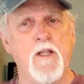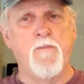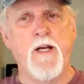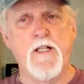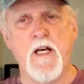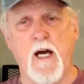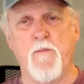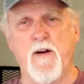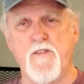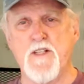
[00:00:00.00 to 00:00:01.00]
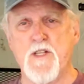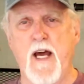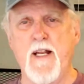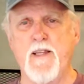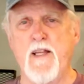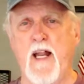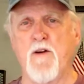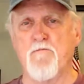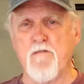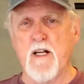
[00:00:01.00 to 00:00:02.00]
in the meantime, I've decided that I
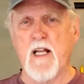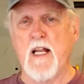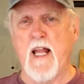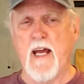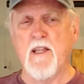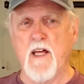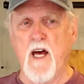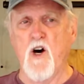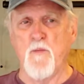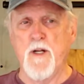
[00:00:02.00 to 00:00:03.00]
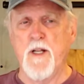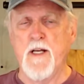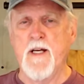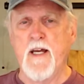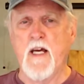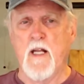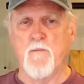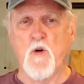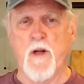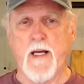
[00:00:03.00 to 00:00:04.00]
really like the helmet, and
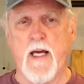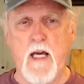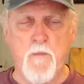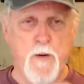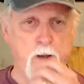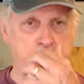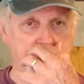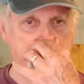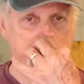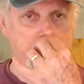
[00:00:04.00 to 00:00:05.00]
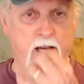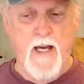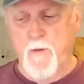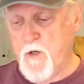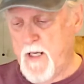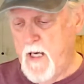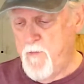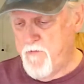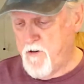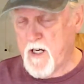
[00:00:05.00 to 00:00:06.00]
I'm going to keep it. And I'm going to
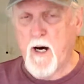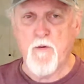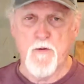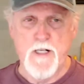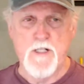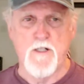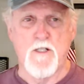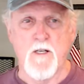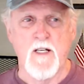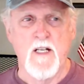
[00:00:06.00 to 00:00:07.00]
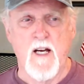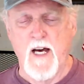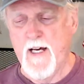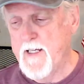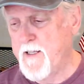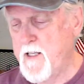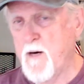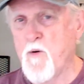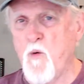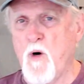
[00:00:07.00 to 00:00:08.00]
keep it for a couple reasons.
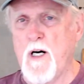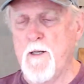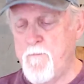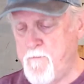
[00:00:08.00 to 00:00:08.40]
Number one,